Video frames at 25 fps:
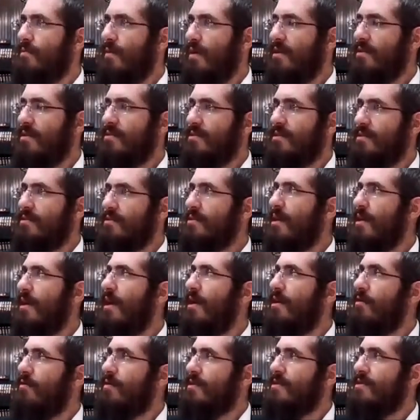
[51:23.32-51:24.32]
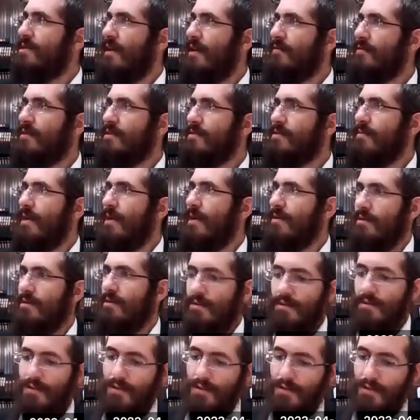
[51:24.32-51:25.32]
you want us to start. I know examples
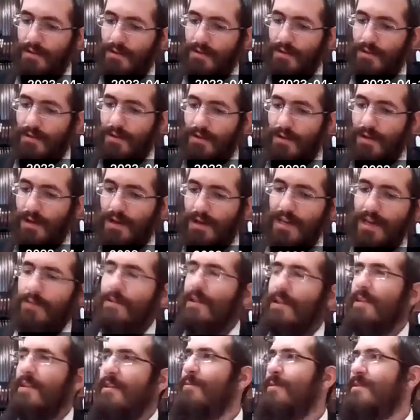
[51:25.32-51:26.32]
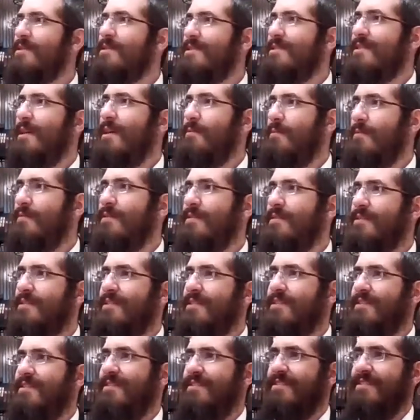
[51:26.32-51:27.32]
now. Okay, I think we should stop.
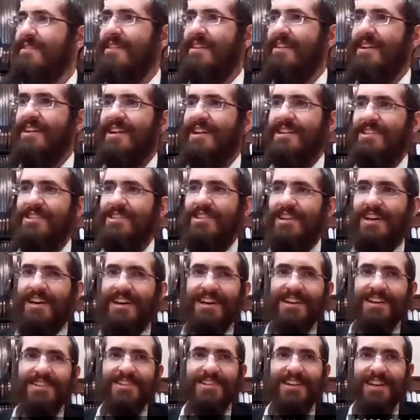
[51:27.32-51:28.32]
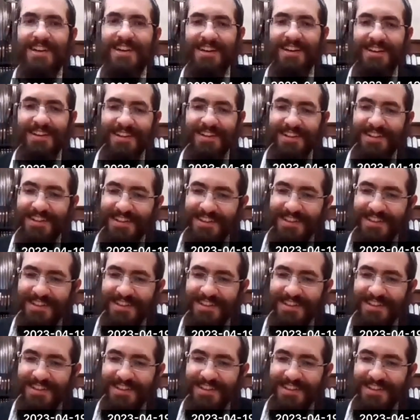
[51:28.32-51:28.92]
Okay, Shkaya.